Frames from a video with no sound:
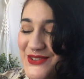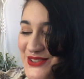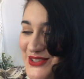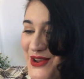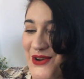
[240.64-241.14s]

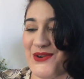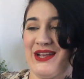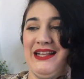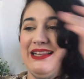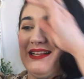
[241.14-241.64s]
So
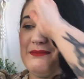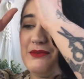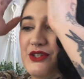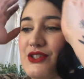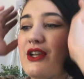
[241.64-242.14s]

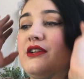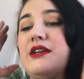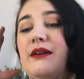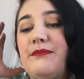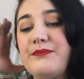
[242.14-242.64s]
just
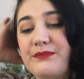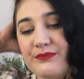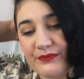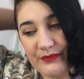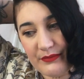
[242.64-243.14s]
gonna
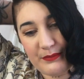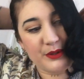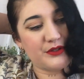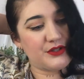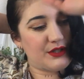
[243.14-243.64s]

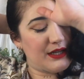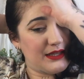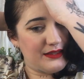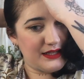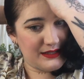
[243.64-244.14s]
put
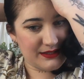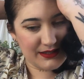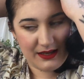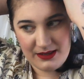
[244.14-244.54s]
this